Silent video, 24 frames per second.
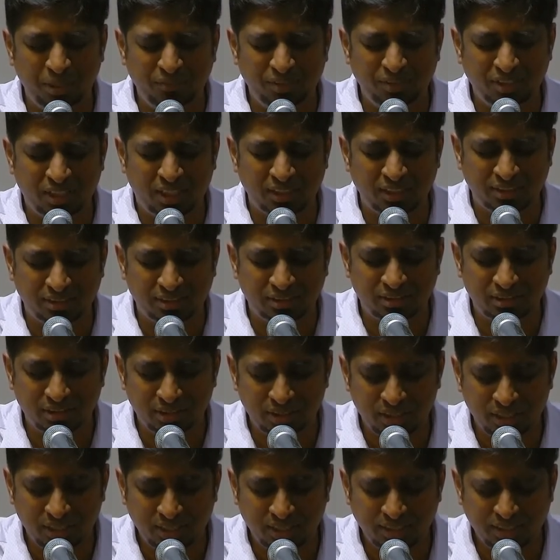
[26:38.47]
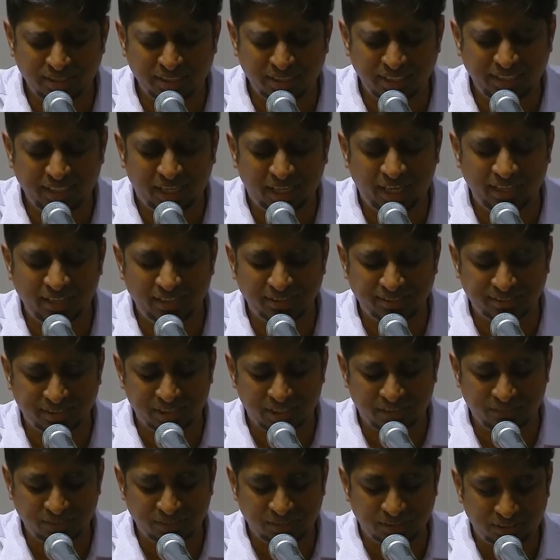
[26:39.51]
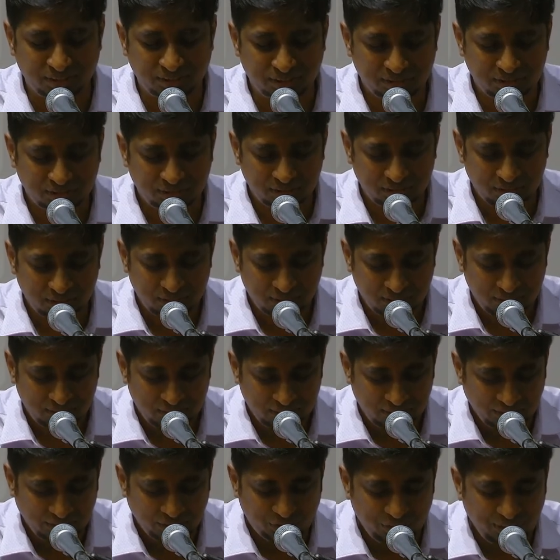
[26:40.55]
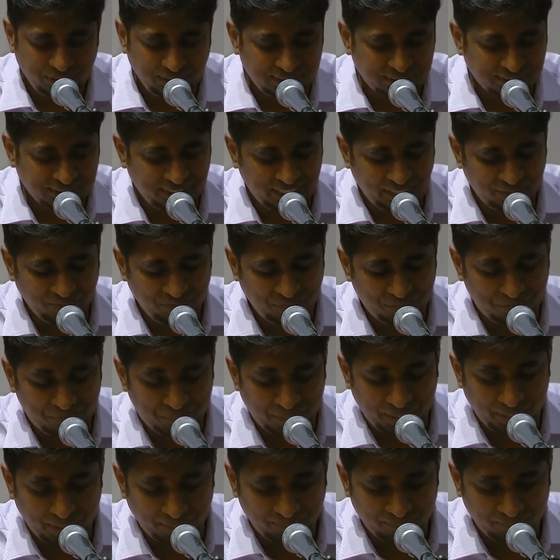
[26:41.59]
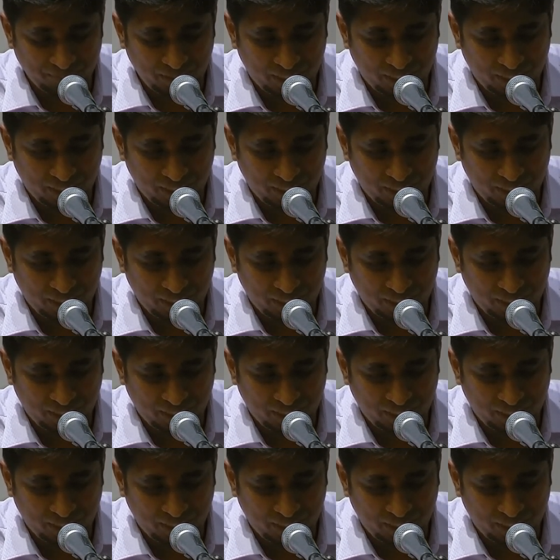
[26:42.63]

be with us in this entire service. In Jesus' name we pray.